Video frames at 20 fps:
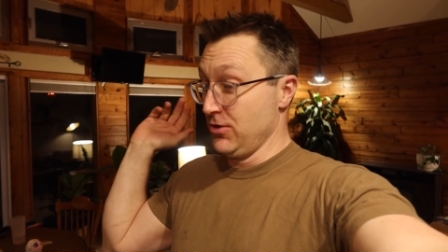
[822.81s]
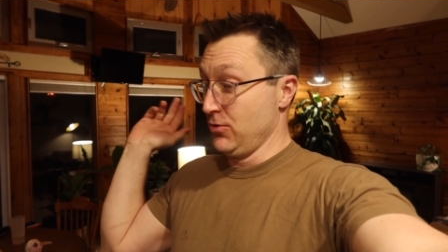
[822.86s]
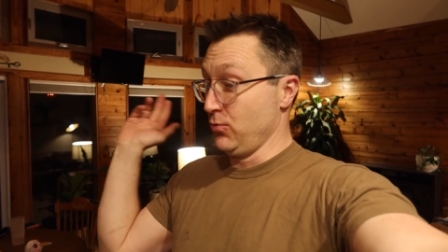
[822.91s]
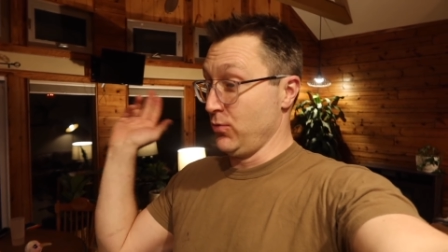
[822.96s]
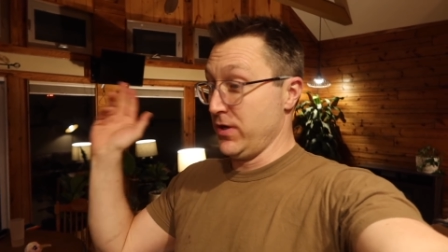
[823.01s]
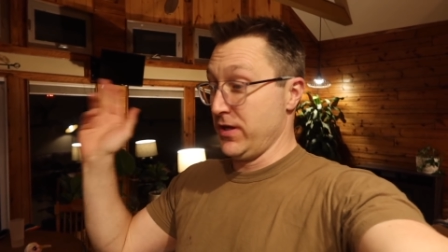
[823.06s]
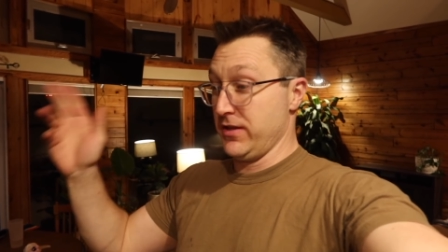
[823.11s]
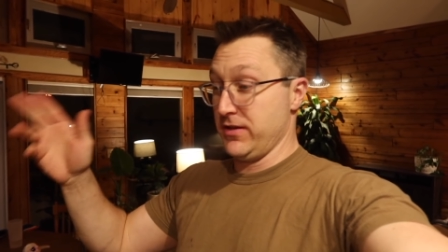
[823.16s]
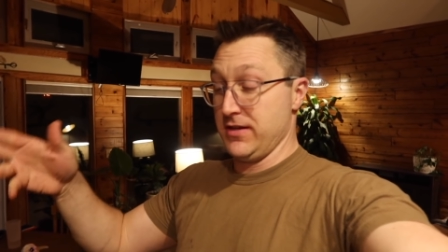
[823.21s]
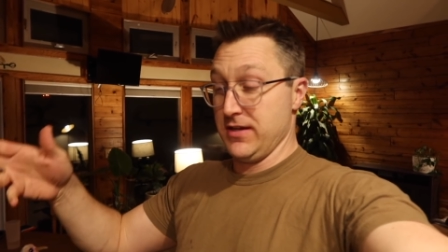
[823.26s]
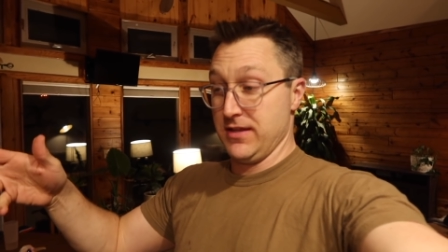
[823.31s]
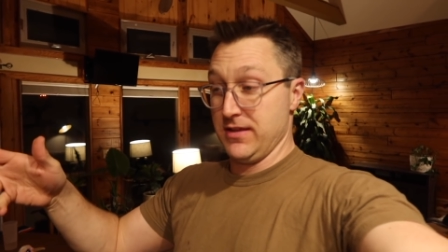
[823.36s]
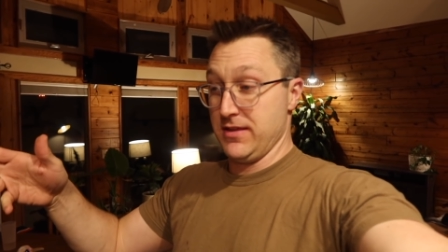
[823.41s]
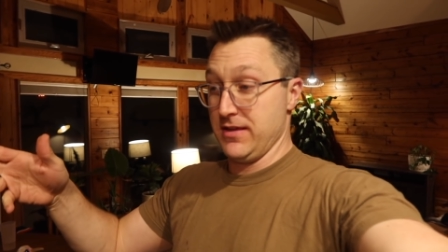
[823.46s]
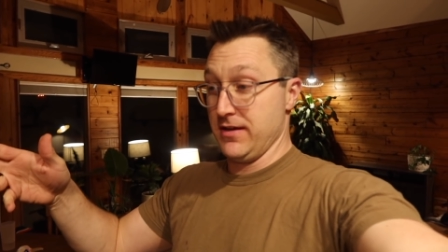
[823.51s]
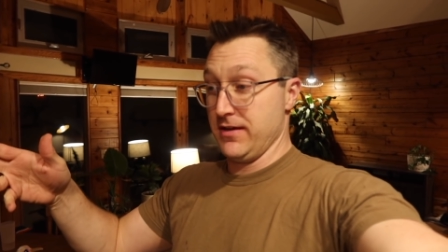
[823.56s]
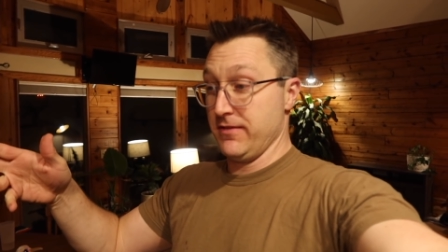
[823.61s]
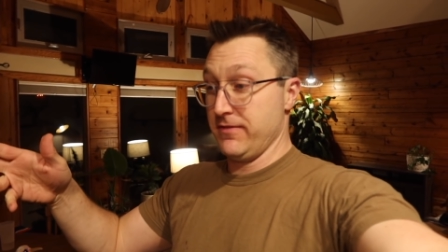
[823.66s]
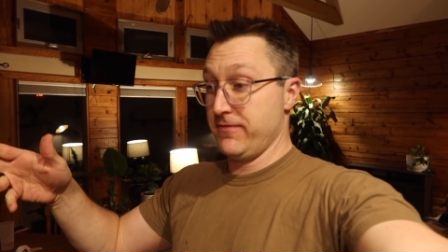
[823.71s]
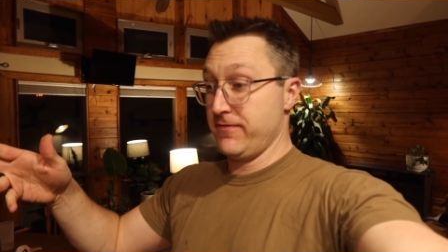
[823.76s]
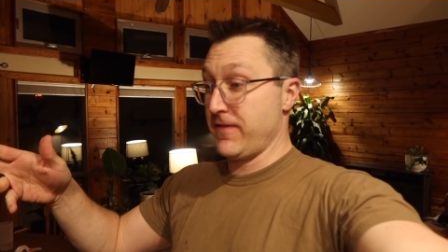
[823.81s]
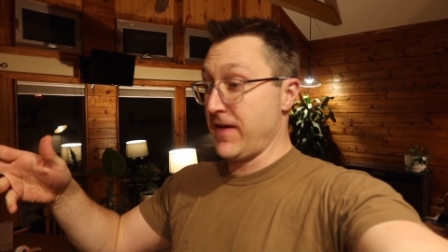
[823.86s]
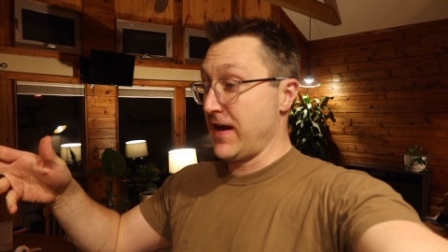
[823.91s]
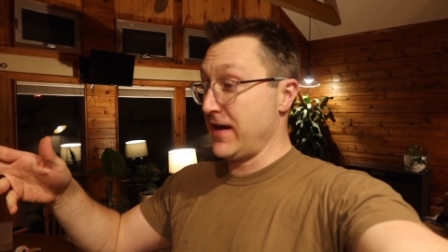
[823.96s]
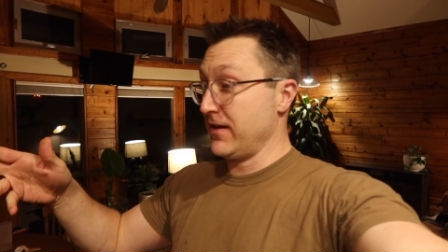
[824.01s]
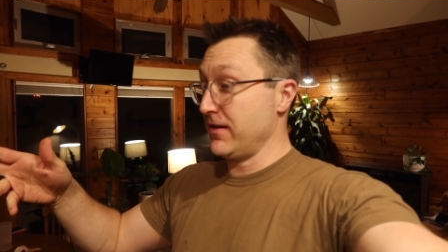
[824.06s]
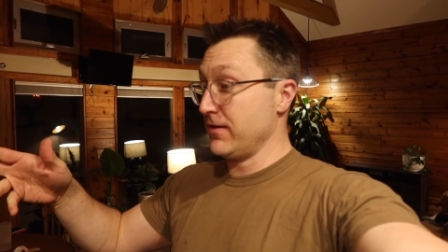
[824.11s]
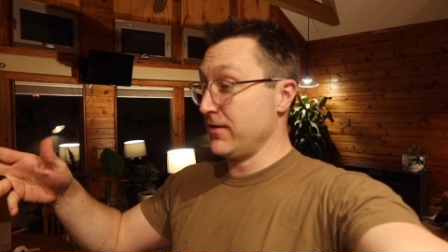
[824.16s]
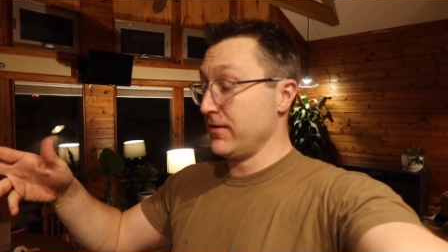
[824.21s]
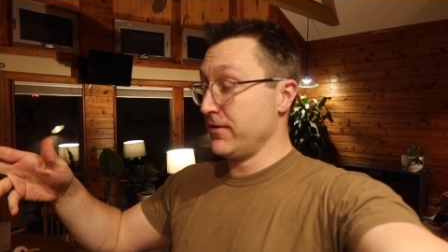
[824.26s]
We did the
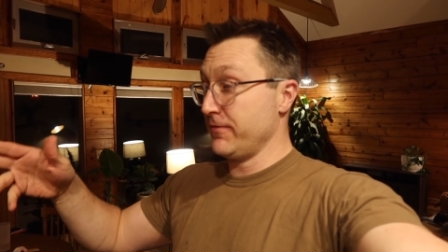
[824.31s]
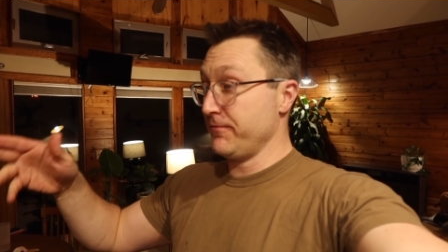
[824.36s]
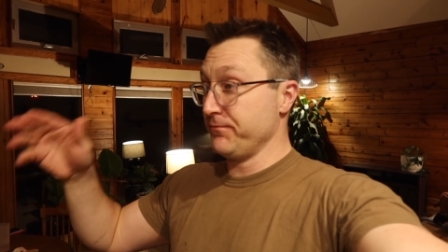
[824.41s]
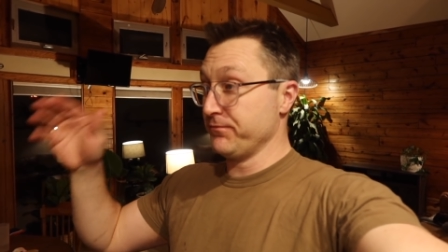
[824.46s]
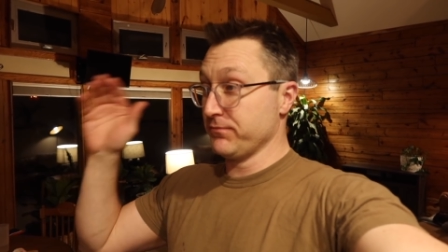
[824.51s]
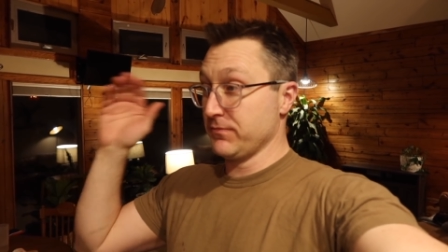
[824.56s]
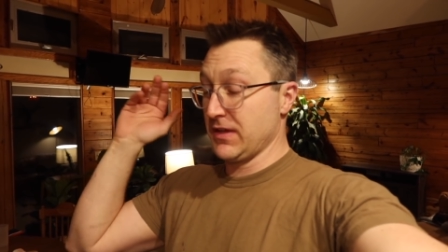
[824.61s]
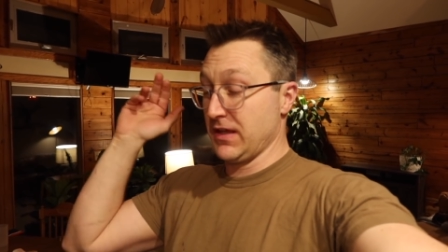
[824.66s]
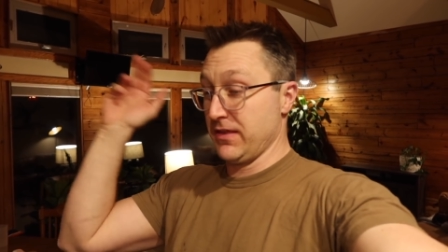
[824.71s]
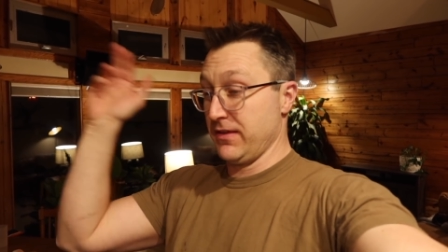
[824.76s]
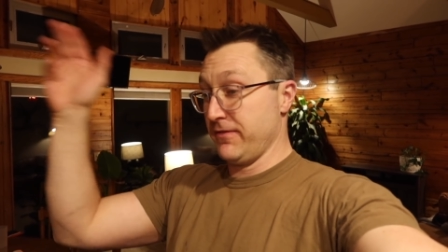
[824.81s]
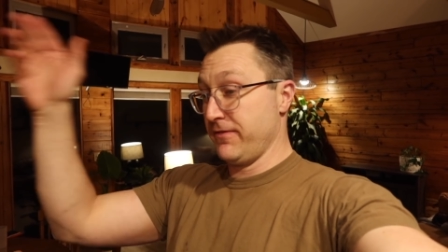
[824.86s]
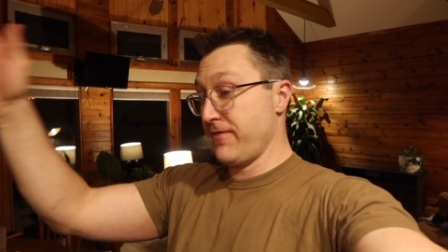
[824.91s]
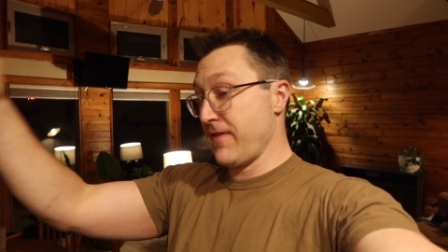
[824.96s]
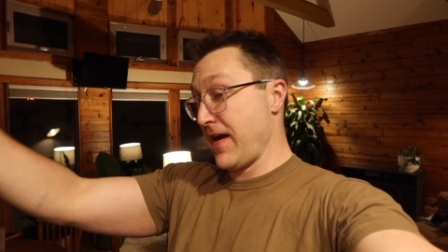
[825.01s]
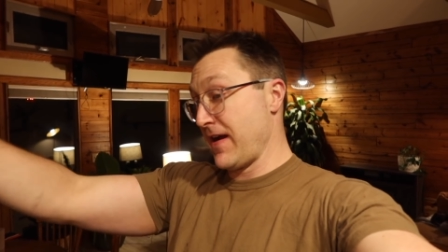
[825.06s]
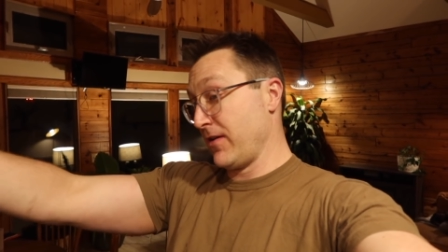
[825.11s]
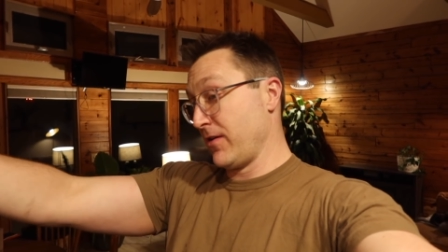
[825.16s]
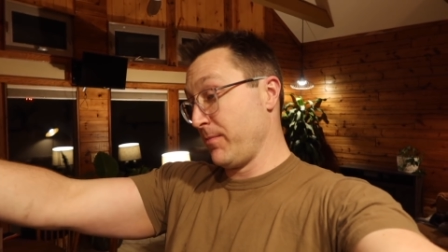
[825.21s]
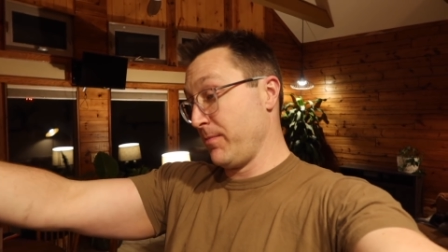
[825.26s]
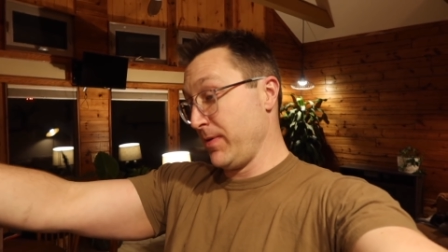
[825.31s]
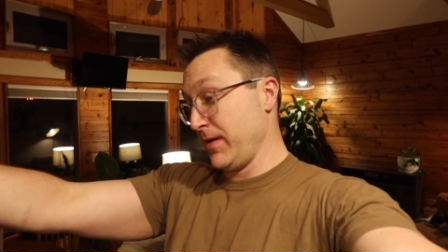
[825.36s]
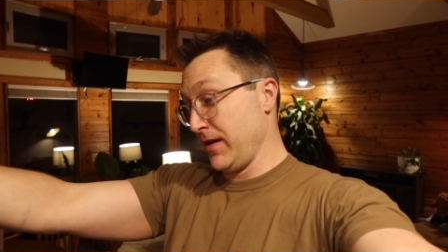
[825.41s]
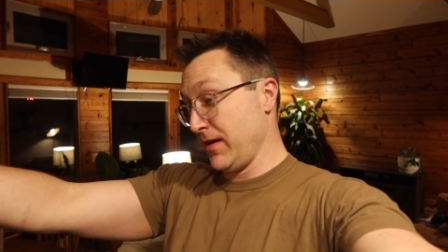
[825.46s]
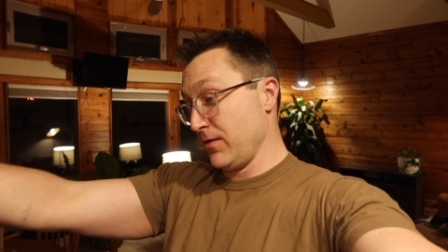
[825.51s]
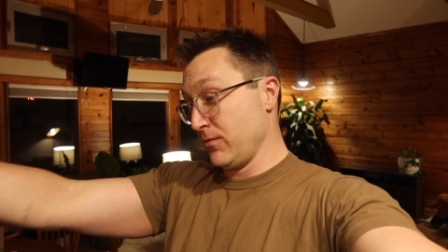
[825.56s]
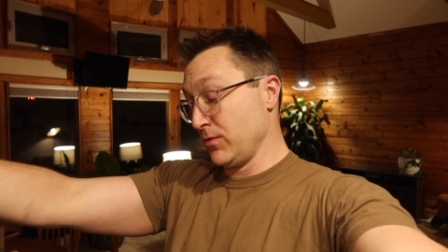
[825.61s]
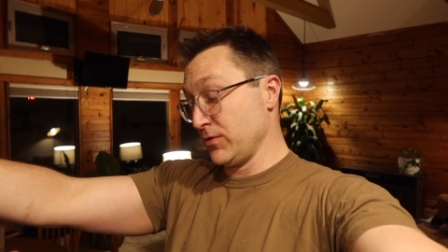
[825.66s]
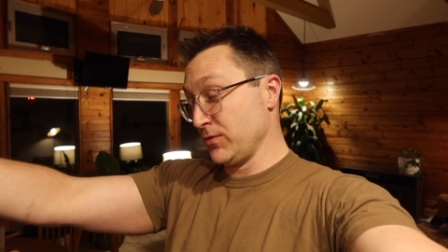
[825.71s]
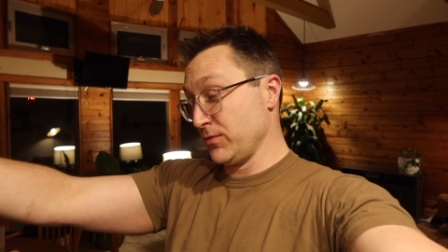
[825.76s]
fire
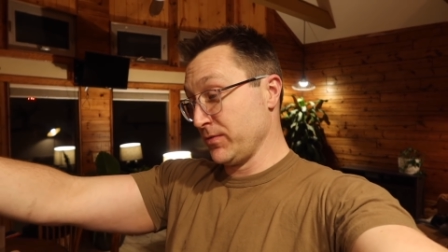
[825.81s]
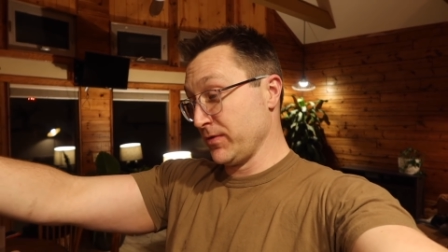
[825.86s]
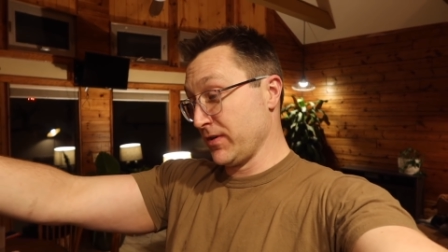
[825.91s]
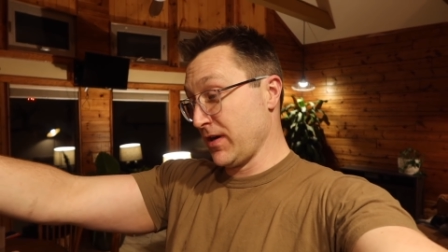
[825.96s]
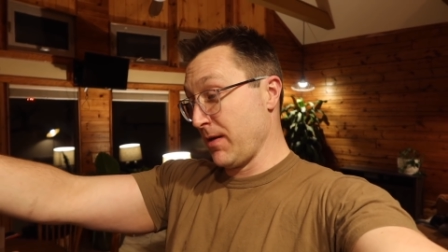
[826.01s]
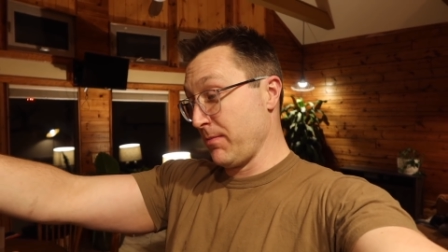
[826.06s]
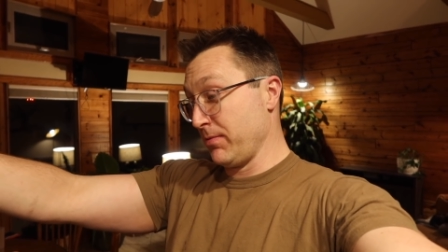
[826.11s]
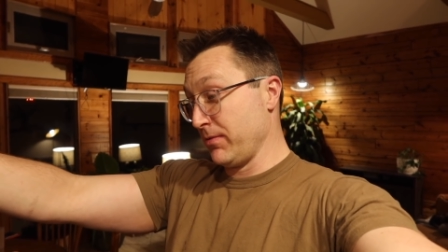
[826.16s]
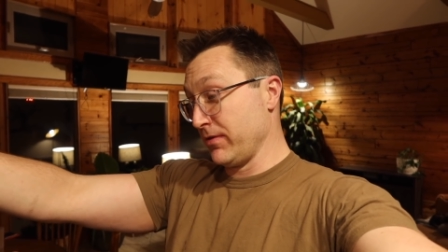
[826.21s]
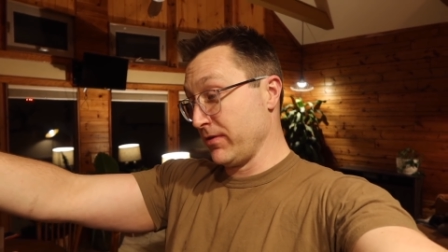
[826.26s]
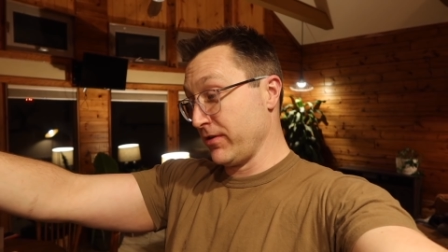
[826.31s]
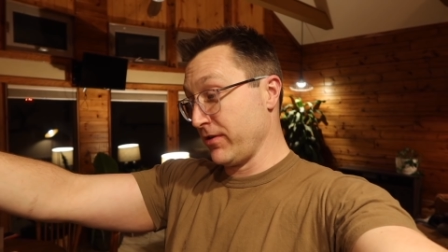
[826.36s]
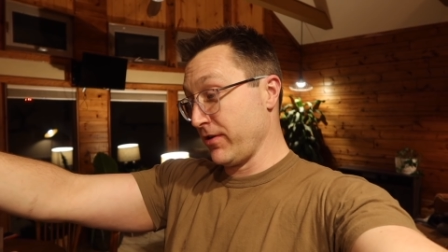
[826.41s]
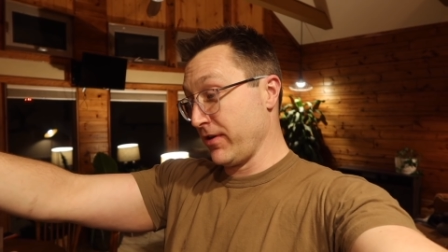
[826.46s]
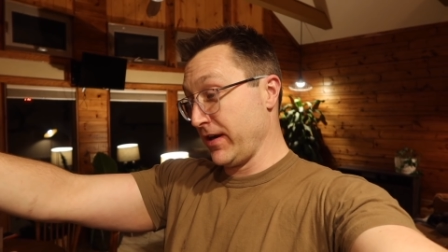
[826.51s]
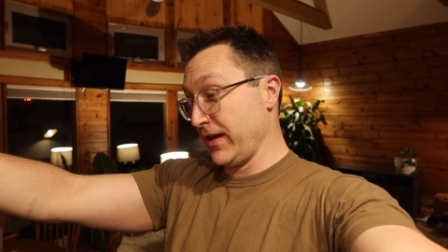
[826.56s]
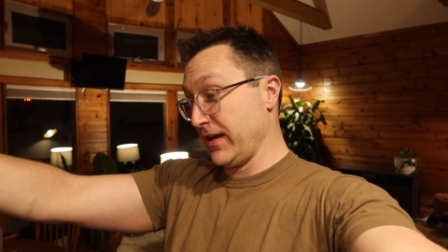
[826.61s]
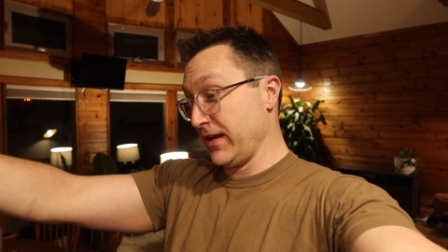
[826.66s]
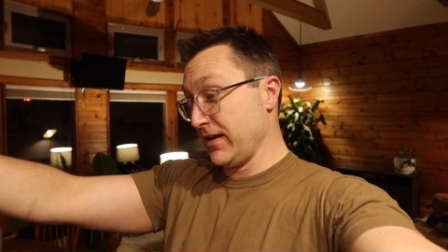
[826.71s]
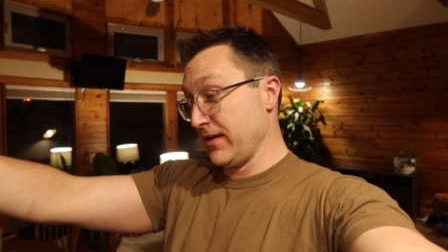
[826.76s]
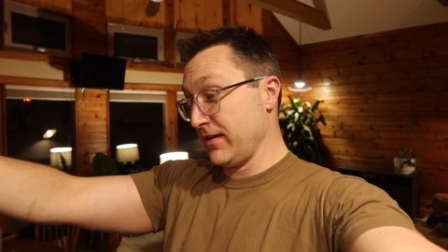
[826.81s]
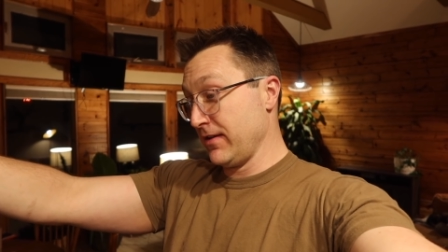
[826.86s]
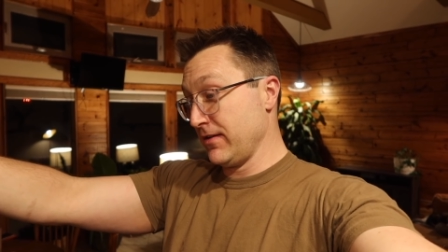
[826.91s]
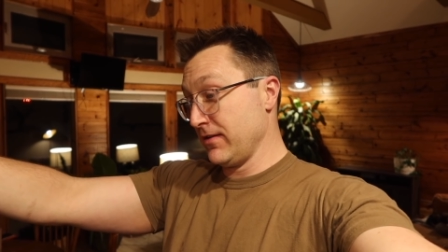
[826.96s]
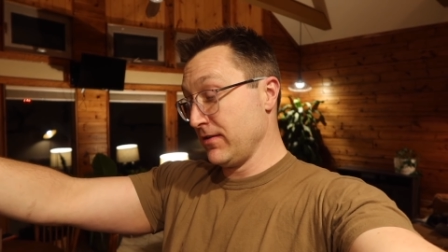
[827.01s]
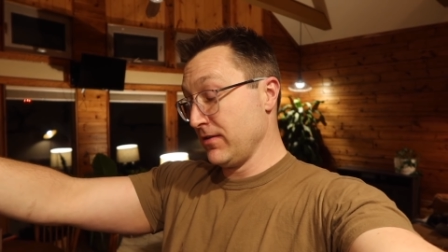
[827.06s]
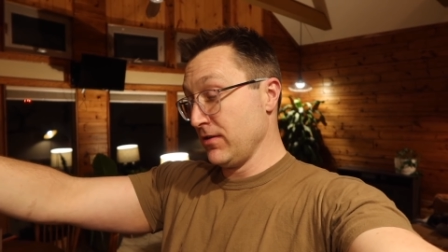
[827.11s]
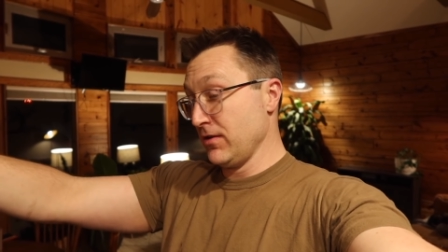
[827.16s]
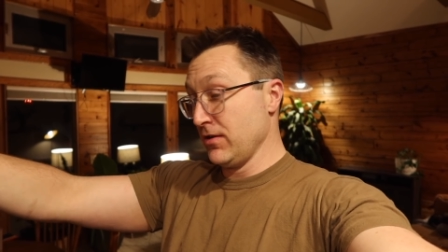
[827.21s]
pit, which was a couple of grand.